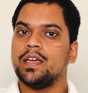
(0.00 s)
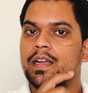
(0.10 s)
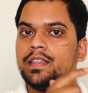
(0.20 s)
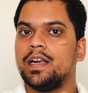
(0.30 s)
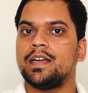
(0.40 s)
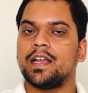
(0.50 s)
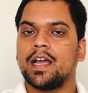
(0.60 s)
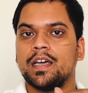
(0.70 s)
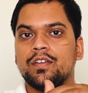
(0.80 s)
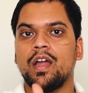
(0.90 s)
in that
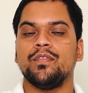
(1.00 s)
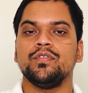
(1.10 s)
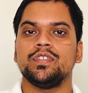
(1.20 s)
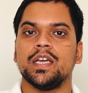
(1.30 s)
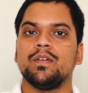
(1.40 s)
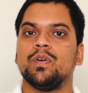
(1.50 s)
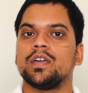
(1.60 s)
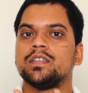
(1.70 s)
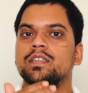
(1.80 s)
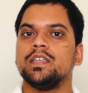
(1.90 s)
tracker, you have to check what
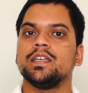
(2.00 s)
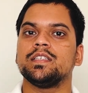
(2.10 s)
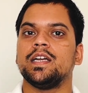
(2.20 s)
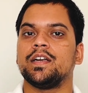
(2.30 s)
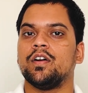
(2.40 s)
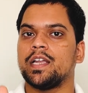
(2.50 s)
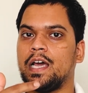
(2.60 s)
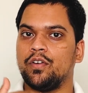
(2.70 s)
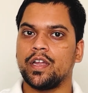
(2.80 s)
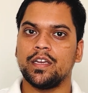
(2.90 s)
are the things that got
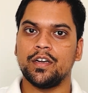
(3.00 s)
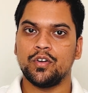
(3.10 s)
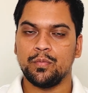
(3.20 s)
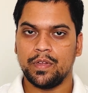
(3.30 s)
allocated to